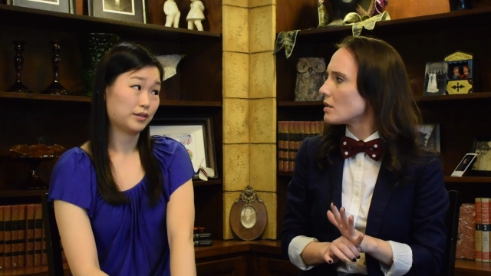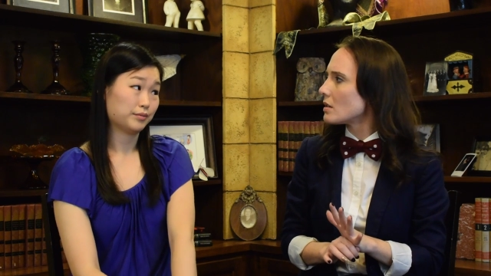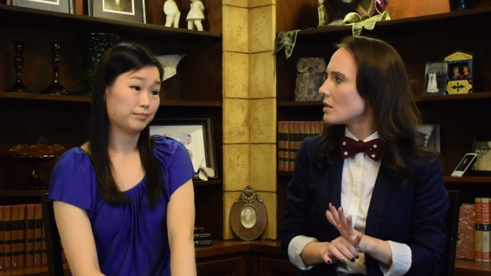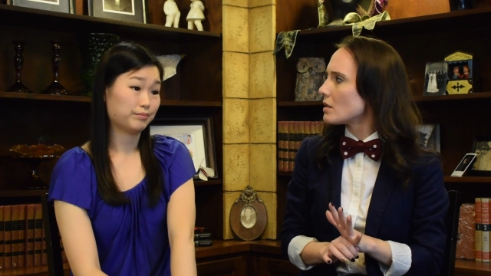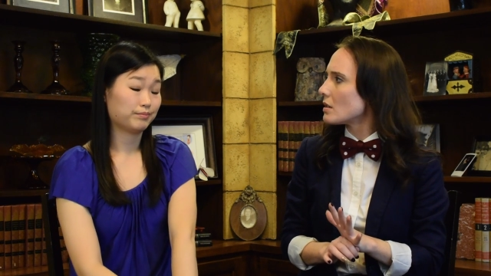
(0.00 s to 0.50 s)

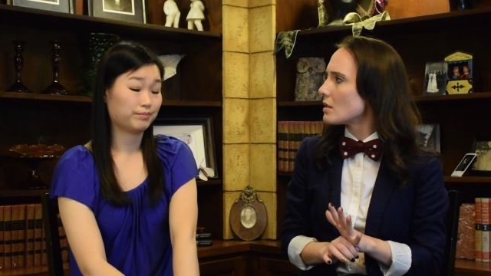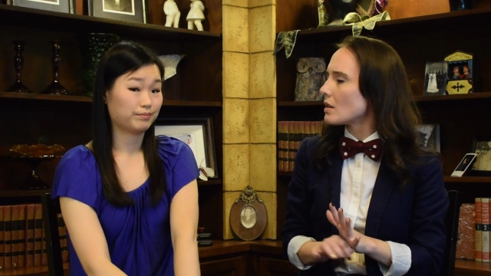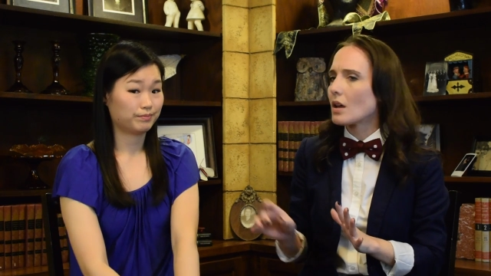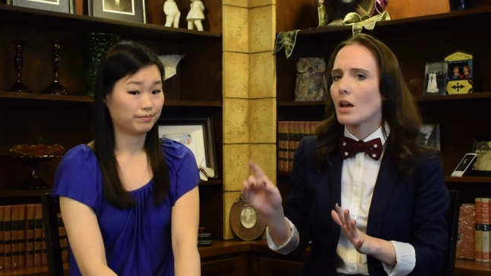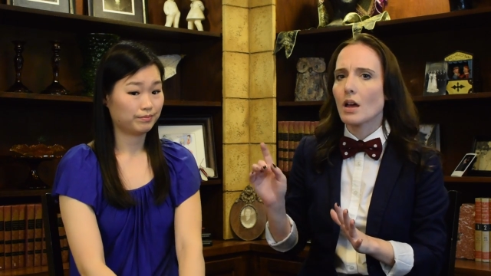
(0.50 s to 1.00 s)

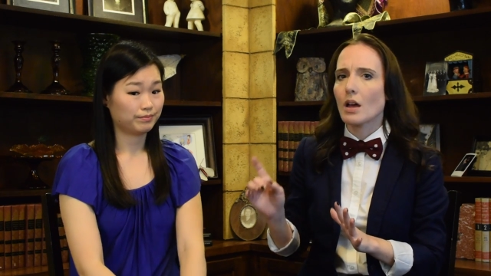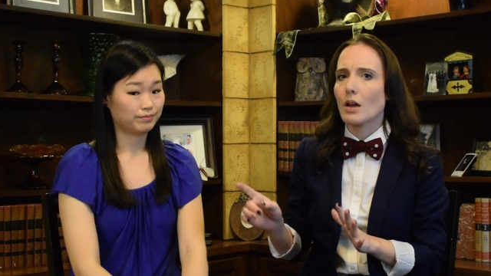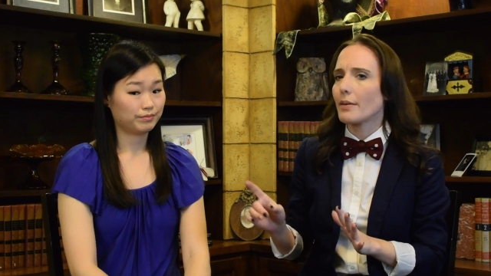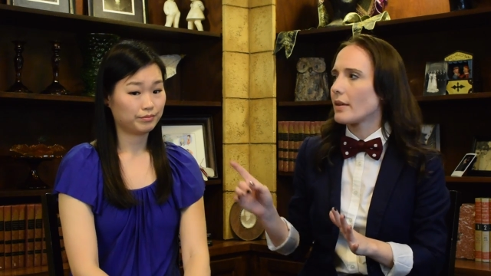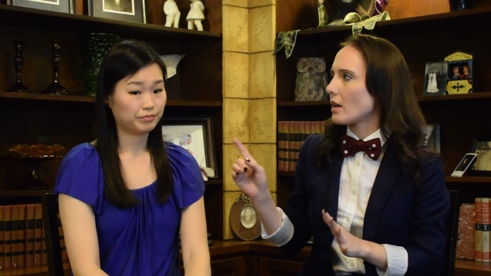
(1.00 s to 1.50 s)

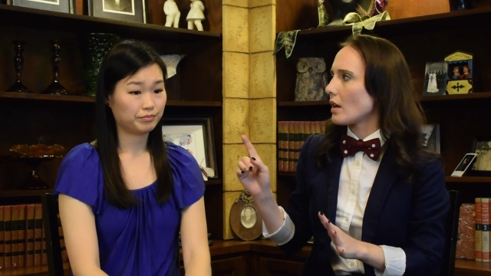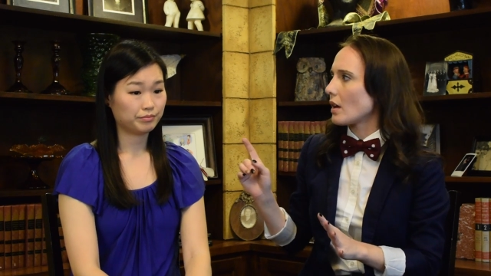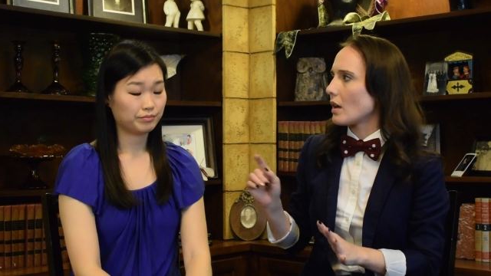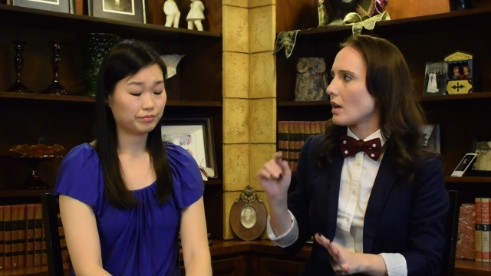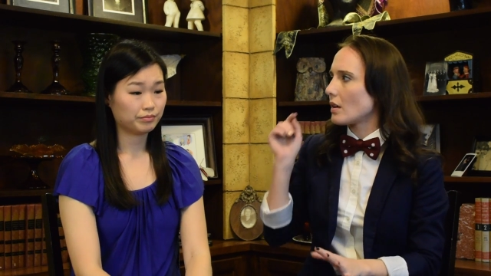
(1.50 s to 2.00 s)
Nothing is said.